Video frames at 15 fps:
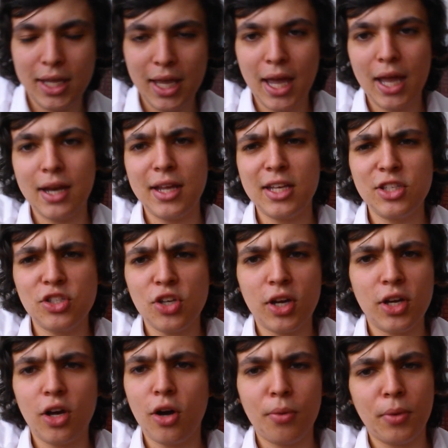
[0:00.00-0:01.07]
Again,
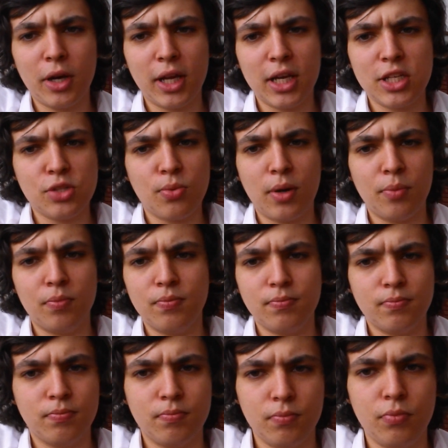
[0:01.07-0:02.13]
inside artwork in this one,
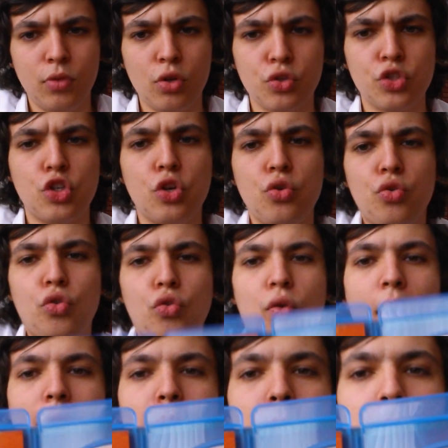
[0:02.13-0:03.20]
not too
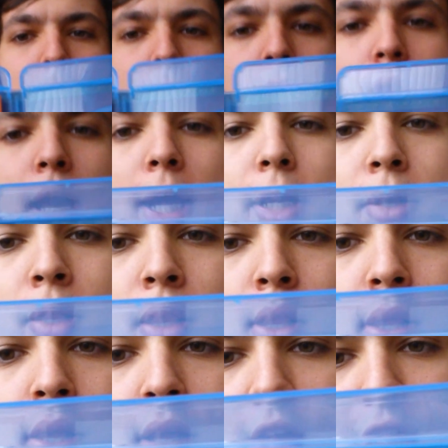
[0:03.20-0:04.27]
great, bit plain,
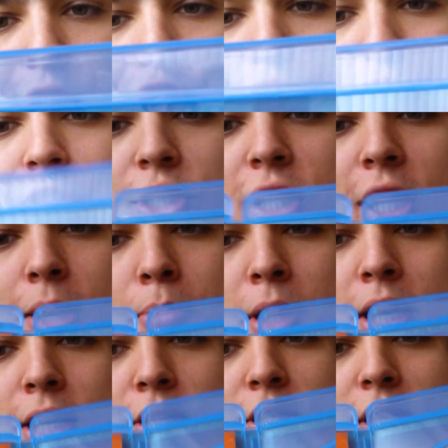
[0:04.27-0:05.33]
as you can see.
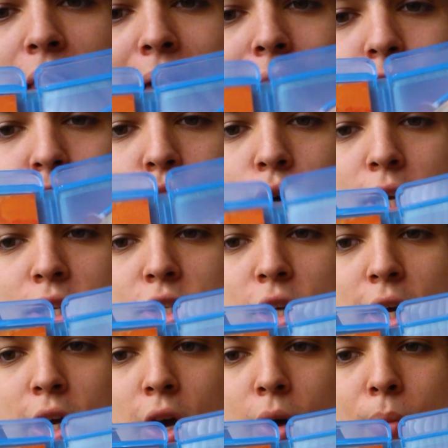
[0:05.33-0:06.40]
But it's there, it's got
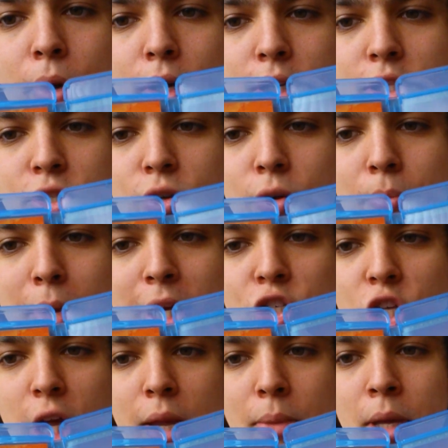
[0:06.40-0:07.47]
inside artwork, it's not made
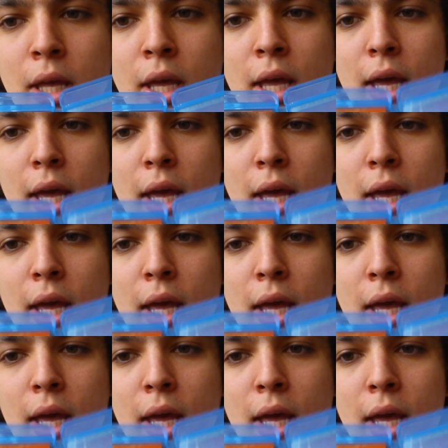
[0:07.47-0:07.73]
cheap.